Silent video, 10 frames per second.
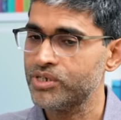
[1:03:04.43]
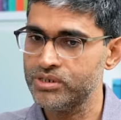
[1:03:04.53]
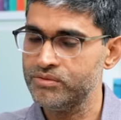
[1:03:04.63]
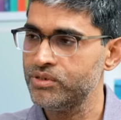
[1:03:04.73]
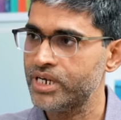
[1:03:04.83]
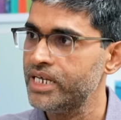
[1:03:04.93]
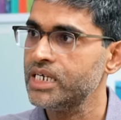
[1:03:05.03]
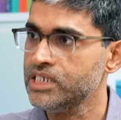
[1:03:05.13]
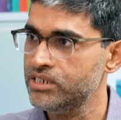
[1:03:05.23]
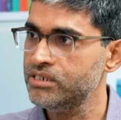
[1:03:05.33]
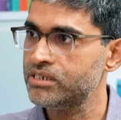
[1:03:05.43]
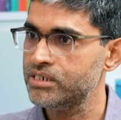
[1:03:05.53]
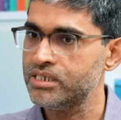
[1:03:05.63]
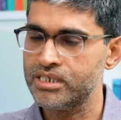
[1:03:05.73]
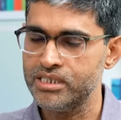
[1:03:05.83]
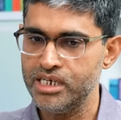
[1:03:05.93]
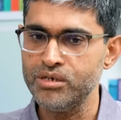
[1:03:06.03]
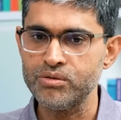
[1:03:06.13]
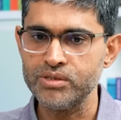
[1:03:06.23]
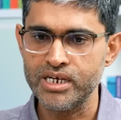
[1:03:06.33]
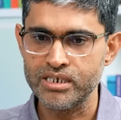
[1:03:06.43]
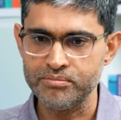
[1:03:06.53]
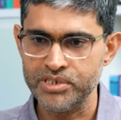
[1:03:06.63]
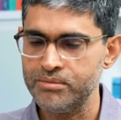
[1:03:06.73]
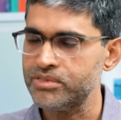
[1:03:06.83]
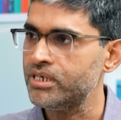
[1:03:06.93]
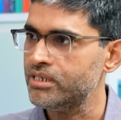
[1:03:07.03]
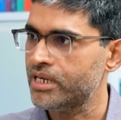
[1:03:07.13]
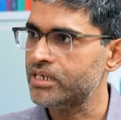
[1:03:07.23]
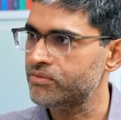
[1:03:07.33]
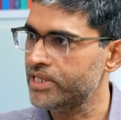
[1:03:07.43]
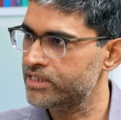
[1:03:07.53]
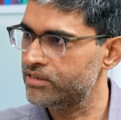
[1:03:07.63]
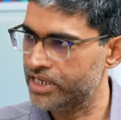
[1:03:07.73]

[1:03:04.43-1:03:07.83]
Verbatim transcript: because if you're hiring engineers here and they know that the pms and designers will yeah.